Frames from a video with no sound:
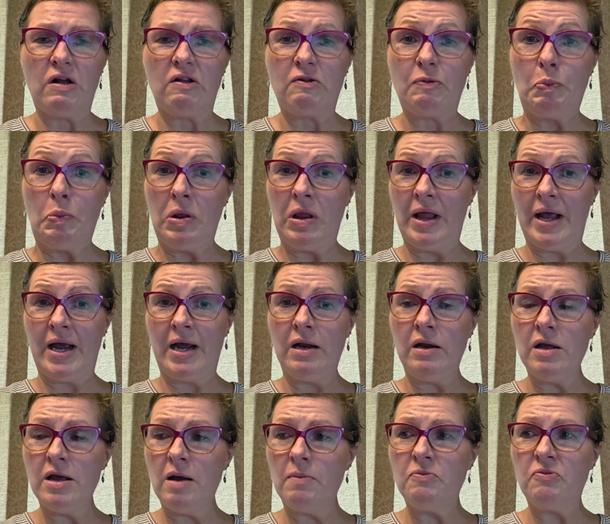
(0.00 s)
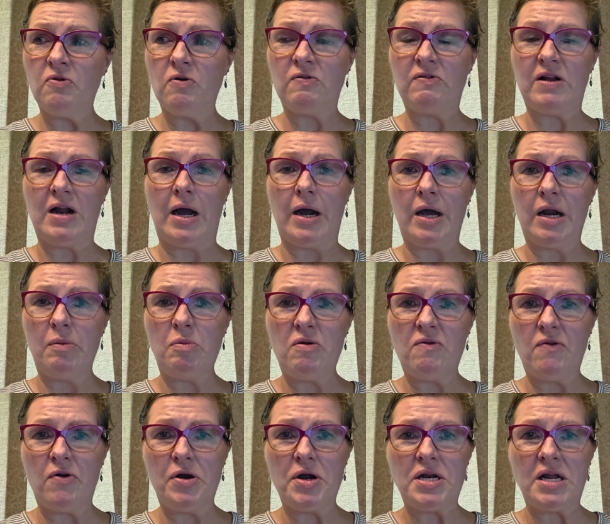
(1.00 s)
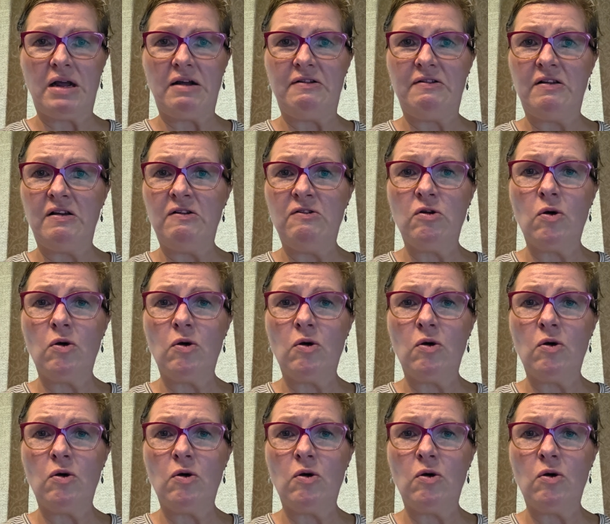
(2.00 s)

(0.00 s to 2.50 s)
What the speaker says: It's plain, yep, so it's not going to be very tasty.